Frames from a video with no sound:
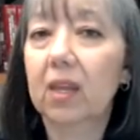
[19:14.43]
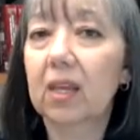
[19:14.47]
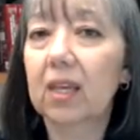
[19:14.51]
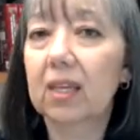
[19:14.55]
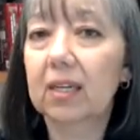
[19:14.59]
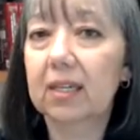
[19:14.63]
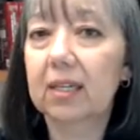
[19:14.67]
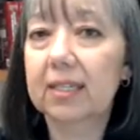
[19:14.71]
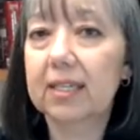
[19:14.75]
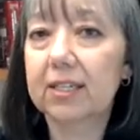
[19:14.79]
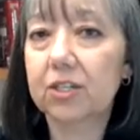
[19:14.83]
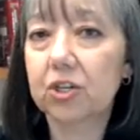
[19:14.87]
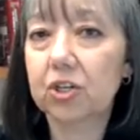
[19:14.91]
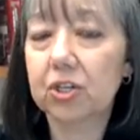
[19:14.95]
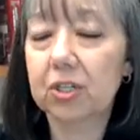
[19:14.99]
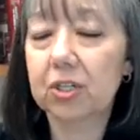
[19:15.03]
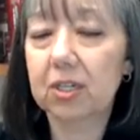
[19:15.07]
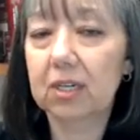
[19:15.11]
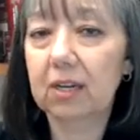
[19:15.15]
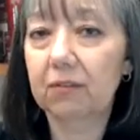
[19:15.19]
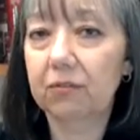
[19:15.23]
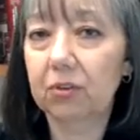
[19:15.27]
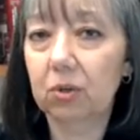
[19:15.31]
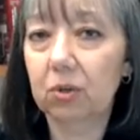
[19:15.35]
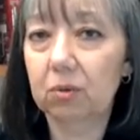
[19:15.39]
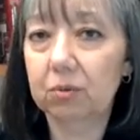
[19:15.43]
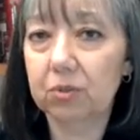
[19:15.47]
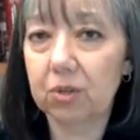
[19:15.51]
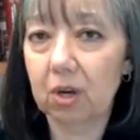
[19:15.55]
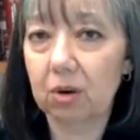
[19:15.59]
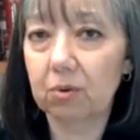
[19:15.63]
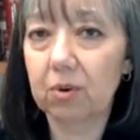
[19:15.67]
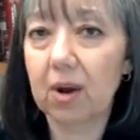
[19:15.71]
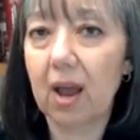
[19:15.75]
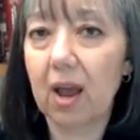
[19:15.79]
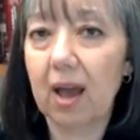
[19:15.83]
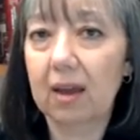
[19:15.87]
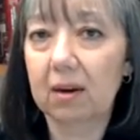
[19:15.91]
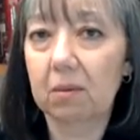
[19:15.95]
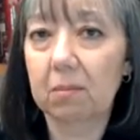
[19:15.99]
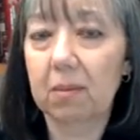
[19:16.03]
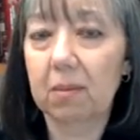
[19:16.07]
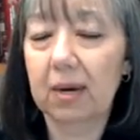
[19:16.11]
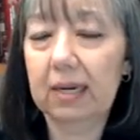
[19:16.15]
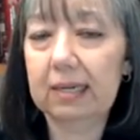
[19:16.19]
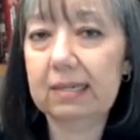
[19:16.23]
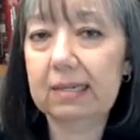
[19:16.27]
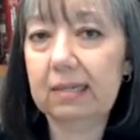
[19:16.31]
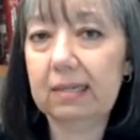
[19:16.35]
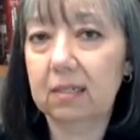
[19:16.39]
In addition, if you don't
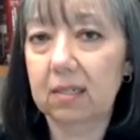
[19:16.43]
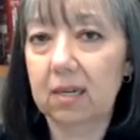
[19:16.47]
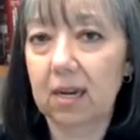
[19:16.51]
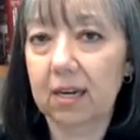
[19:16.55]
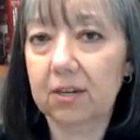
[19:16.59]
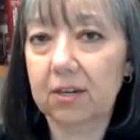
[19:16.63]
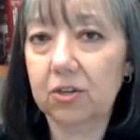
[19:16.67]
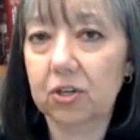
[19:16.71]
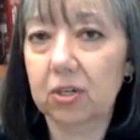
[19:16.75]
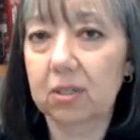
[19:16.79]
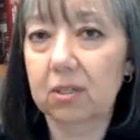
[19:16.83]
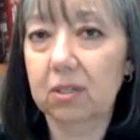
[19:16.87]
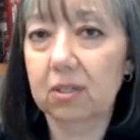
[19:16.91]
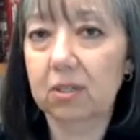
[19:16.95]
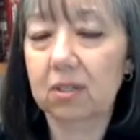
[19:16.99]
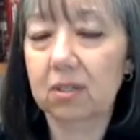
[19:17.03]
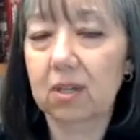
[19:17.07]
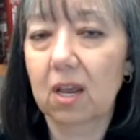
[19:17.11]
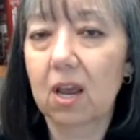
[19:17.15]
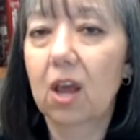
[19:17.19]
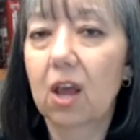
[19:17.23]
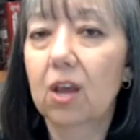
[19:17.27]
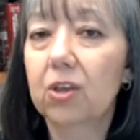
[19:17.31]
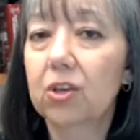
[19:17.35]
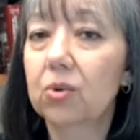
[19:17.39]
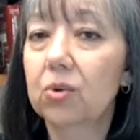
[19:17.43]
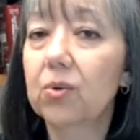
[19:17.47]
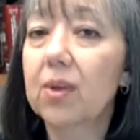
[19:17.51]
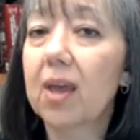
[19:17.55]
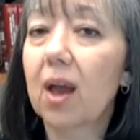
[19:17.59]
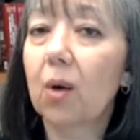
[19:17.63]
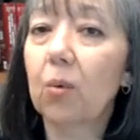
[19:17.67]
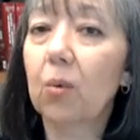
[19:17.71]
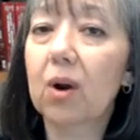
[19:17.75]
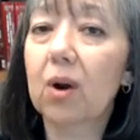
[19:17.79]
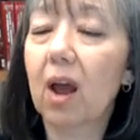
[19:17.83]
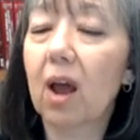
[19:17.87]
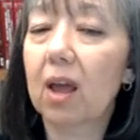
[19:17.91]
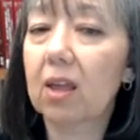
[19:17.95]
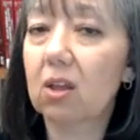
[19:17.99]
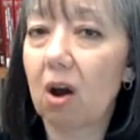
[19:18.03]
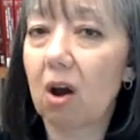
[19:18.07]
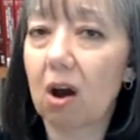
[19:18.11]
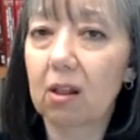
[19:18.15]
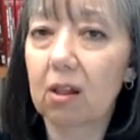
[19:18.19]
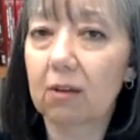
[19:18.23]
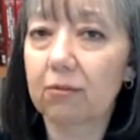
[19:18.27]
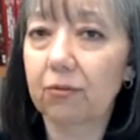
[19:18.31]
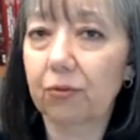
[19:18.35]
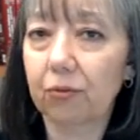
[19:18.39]
itemize deductions, you get what I
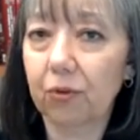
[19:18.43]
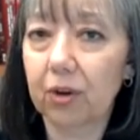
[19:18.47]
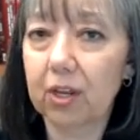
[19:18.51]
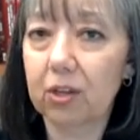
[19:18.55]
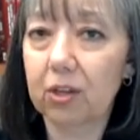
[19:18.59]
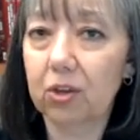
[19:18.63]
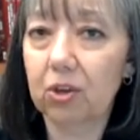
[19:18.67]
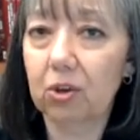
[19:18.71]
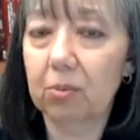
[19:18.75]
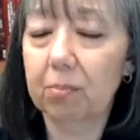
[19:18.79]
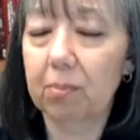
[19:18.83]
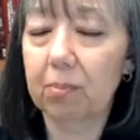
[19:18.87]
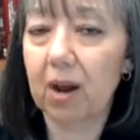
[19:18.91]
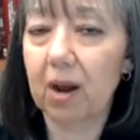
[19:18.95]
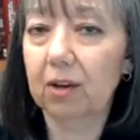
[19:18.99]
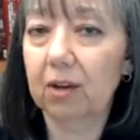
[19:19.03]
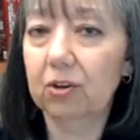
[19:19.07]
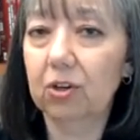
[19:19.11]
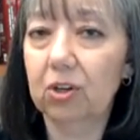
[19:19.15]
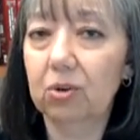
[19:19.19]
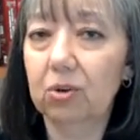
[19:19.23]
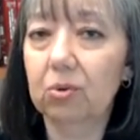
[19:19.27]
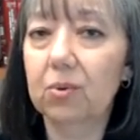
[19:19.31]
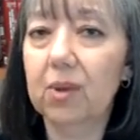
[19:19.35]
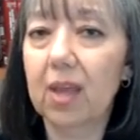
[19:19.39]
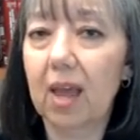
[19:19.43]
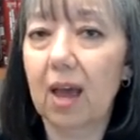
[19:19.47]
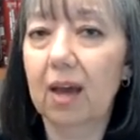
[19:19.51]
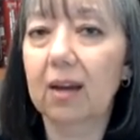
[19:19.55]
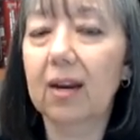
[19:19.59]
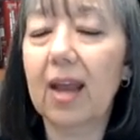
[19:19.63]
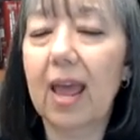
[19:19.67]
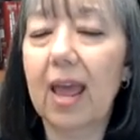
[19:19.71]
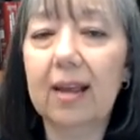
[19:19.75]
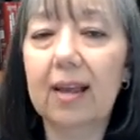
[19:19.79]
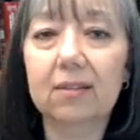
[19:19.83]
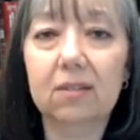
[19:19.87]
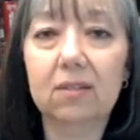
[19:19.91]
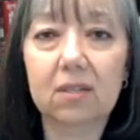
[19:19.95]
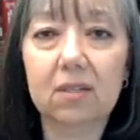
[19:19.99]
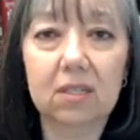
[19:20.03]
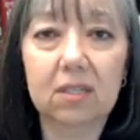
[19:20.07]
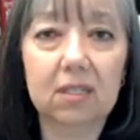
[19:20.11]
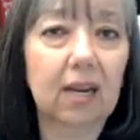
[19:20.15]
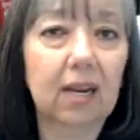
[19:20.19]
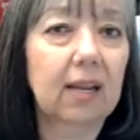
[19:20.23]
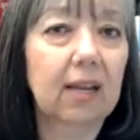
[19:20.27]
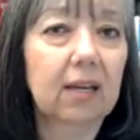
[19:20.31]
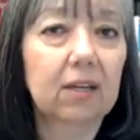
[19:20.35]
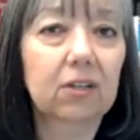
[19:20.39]
call a free coupon. You get a
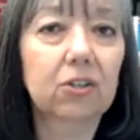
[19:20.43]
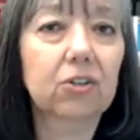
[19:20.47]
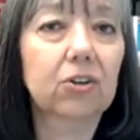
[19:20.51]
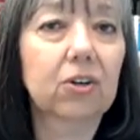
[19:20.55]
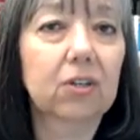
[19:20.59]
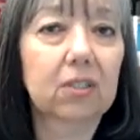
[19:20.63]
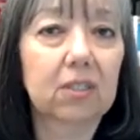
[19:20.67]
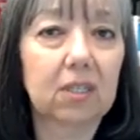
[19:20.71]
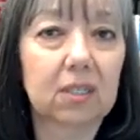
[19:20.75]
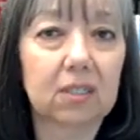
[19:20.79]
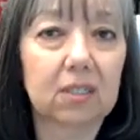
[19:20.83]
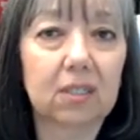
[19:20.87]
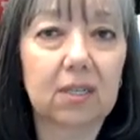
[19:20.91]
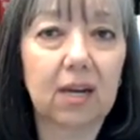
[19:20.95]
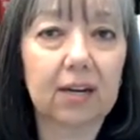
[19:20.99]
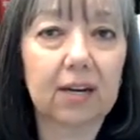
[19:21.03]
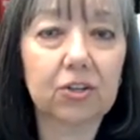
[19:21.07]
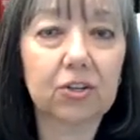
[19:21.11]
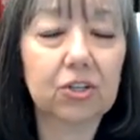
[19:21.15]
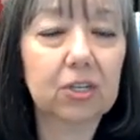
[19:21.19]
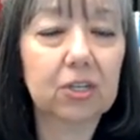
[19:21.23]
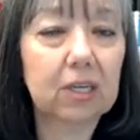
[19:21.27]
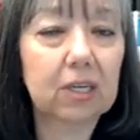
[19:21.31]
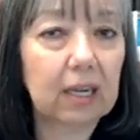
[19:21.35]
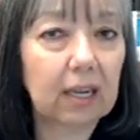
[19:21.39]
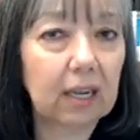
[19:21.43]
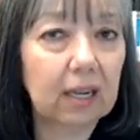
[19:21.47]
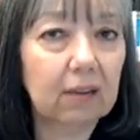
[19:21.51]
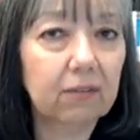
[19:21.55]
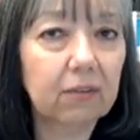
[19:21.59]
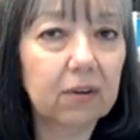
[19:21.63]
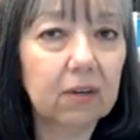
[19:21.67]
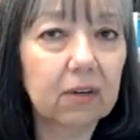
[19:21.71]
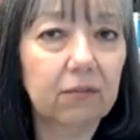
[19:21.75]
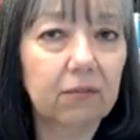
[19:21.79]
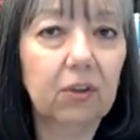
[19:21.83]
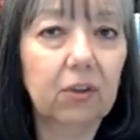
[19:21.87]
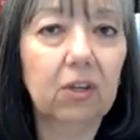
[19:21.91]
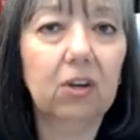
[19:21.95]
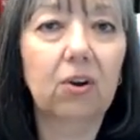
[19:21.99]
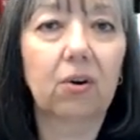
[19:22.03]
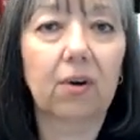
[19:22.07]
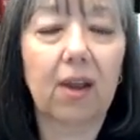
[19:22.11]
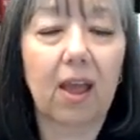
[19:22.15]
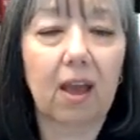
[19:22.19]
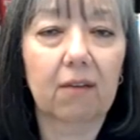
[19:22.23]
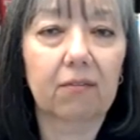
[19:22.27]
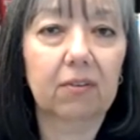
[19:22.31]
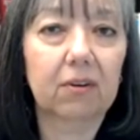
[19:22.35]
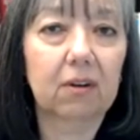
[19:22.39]
standard deduction, even if you don't
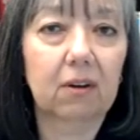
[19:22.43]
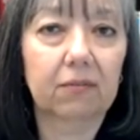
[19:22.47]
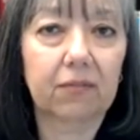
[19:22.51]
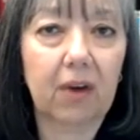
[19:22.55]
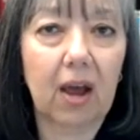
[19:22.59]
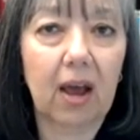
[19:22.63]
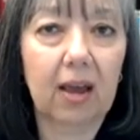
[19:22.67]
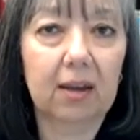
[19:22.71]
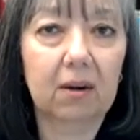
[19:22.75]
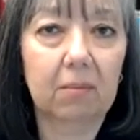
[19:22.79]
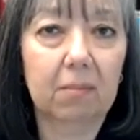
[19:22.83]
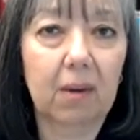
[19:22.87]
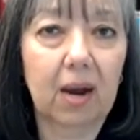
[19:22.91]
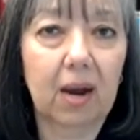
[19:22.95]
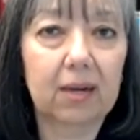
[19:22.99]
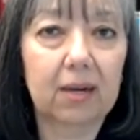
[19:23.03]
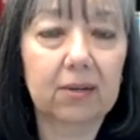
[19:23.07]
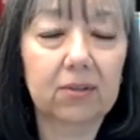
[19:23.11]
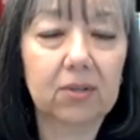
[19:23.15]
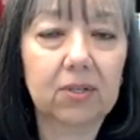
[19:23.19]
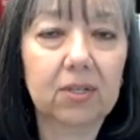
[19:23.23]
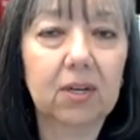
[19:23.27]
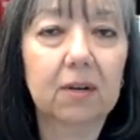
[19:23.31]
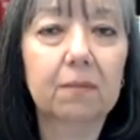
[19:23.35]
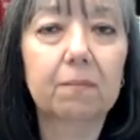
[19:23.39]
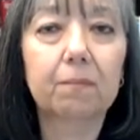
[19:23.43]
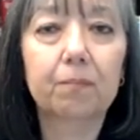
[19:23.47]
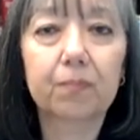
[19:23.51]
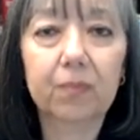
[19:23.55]
have enough itemized.